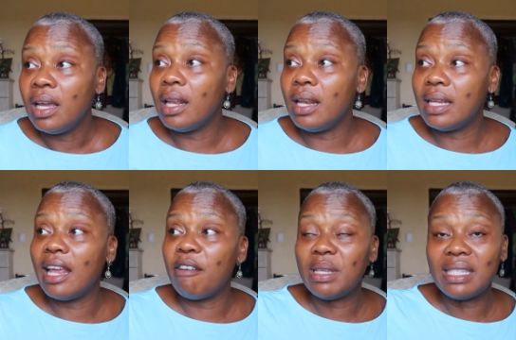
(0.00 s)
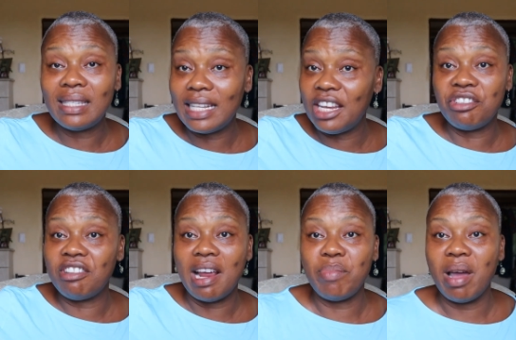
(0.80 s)
And lately I've been sitting
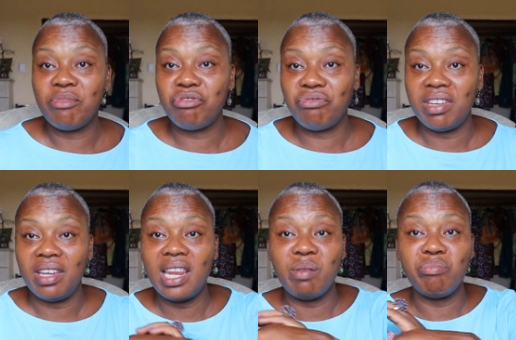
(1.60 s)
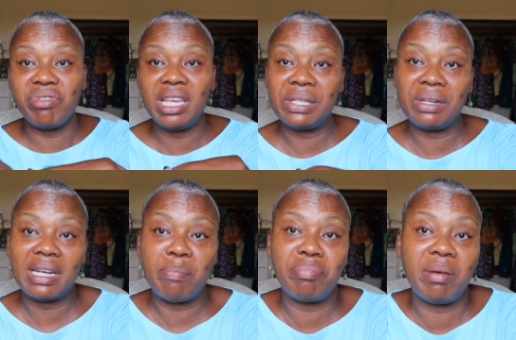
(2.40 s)
under that palm tree and it breeze under
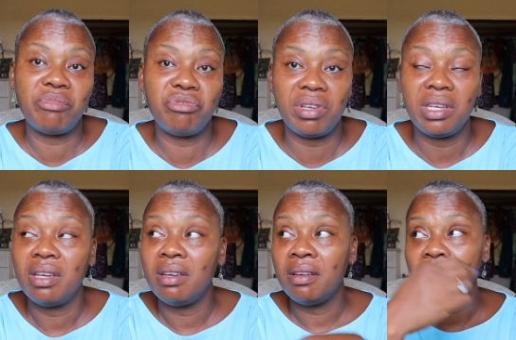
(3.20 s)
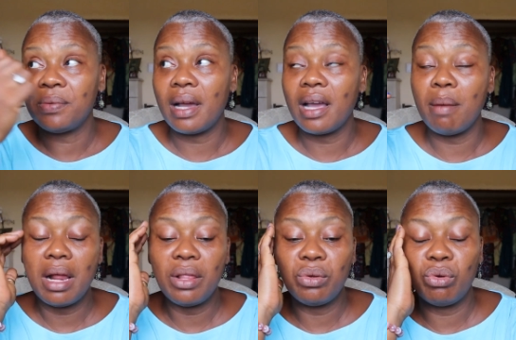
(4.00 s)
that palm tree. So I got
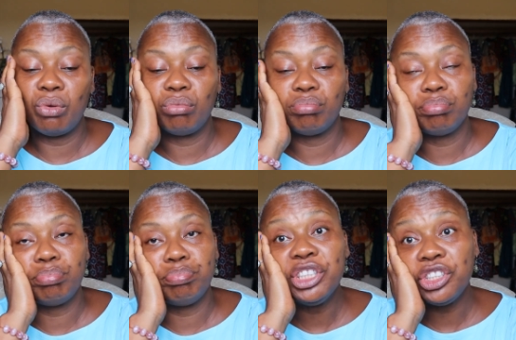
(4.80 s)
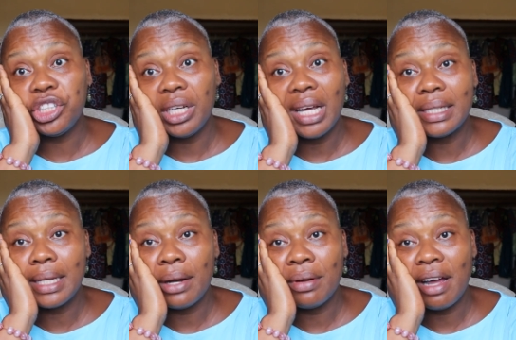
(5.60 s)
my little beach chair. I
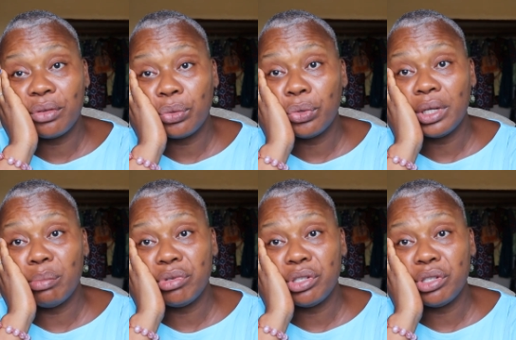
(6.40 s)
say I don't have to go on the